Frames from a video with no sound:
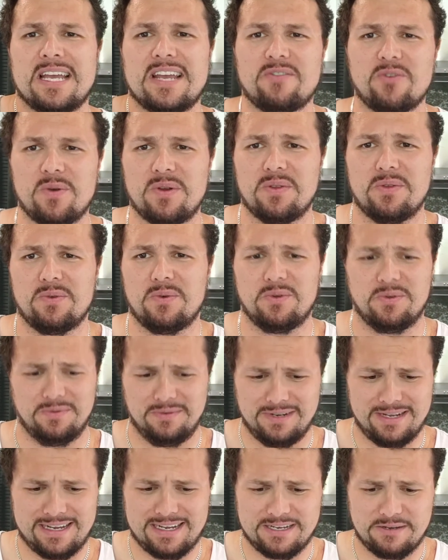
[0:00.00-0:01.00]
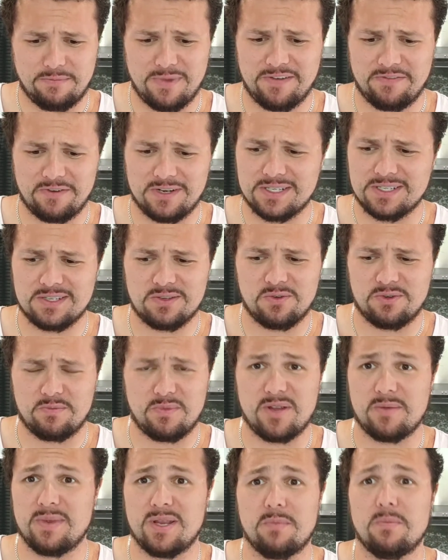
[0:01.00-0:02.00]
Everyone thought, my friends thought it
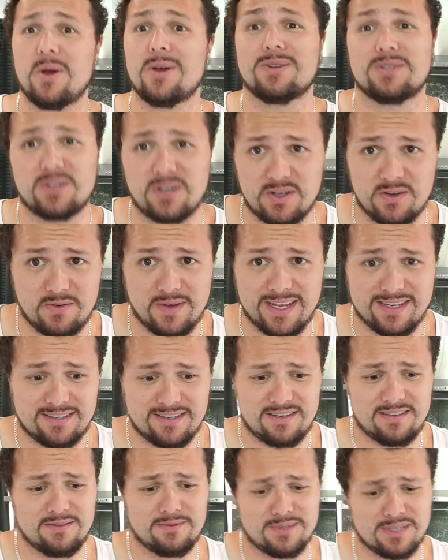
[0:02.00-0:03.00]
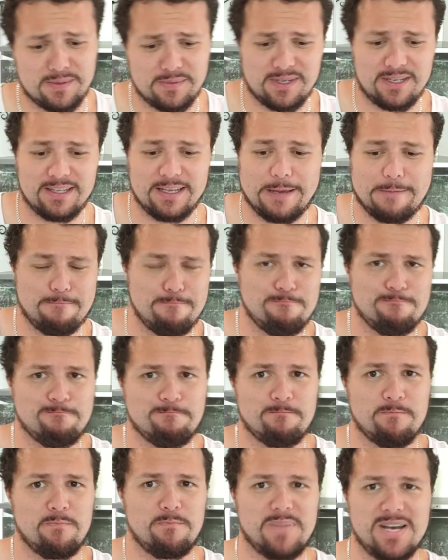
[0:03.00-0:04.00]
might be a motorcycle accident or something like that,
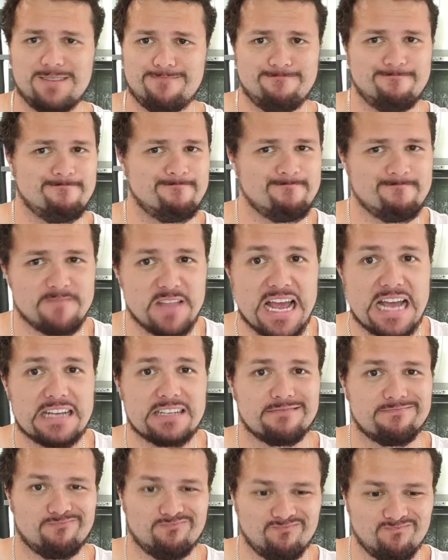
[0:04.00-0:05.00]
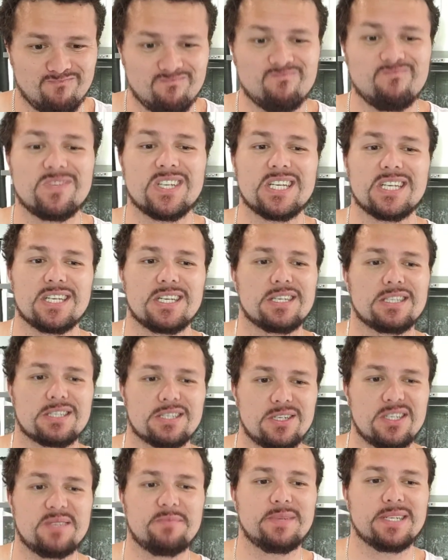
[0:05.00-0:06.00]
but nah.
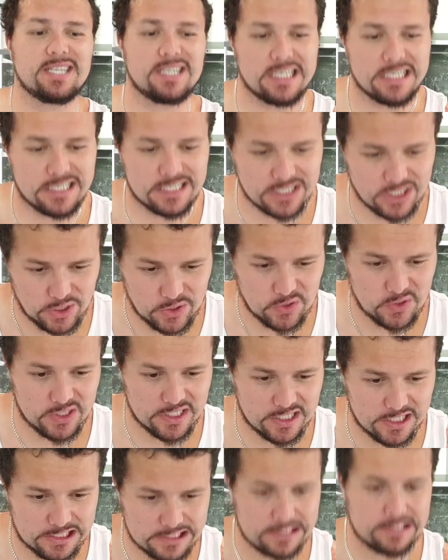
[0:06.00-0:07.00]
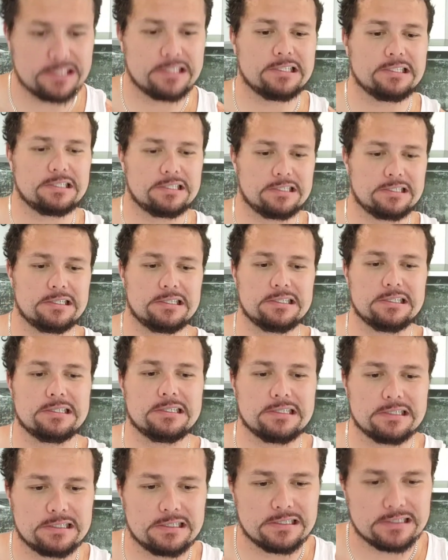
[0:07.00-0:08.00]
Just on my kid's scooter.
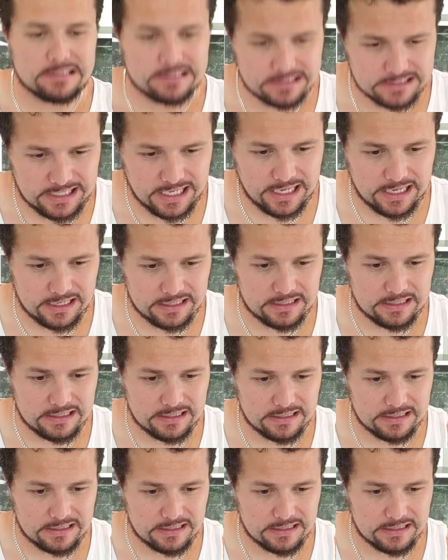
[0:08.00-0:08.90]
Yeah.